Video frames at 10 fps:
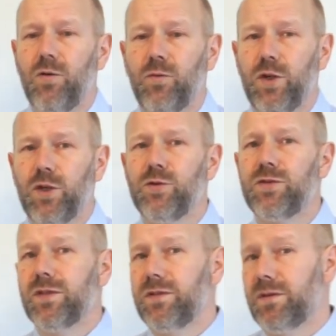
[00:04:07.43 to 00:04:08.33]
We
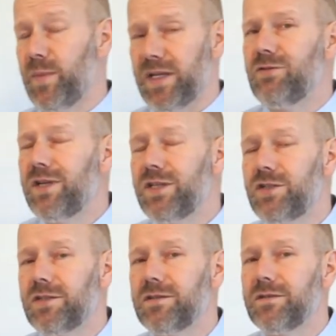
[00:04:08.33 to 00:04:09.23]
used the petri
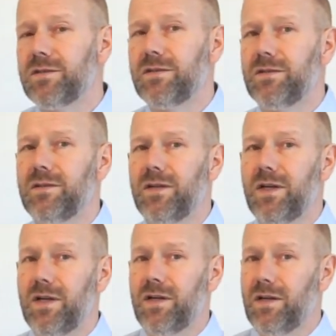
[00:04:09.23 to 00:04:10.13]
dish,
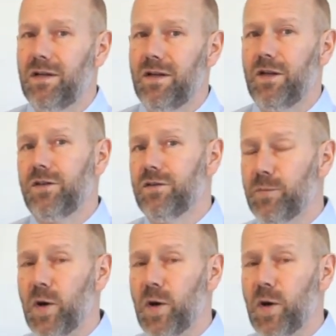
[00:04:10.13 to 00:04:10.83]
the